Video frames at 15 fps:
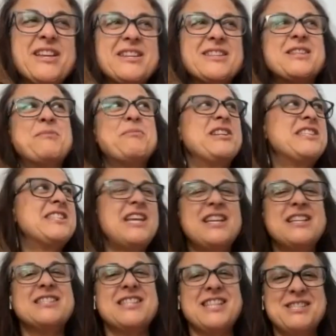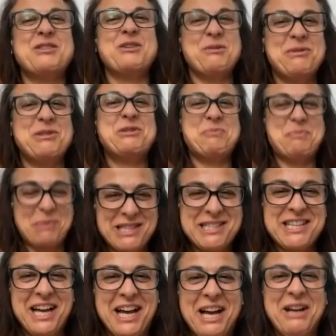You see, my salad tastes so much
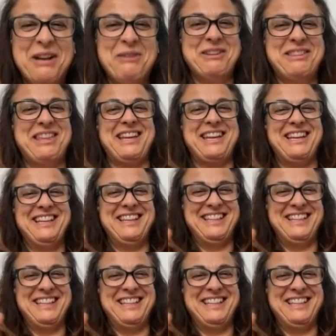better with a